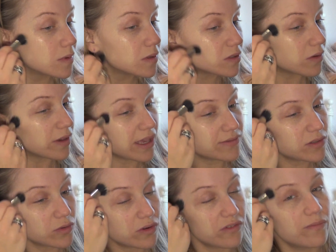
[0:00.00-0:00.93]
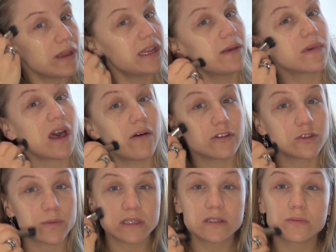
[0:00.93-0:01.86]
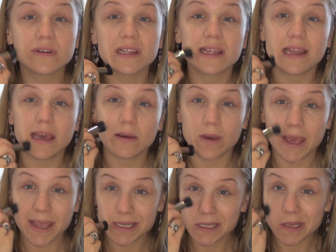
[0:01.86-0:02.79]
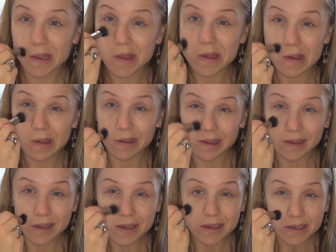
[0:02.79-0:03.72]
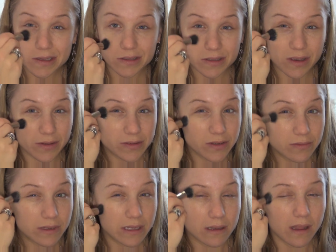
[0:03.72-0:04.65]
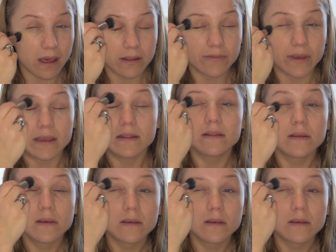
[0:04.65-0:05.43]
So it gives sort of medium coverage, but it's really lightweight, so you don't need a lot of it.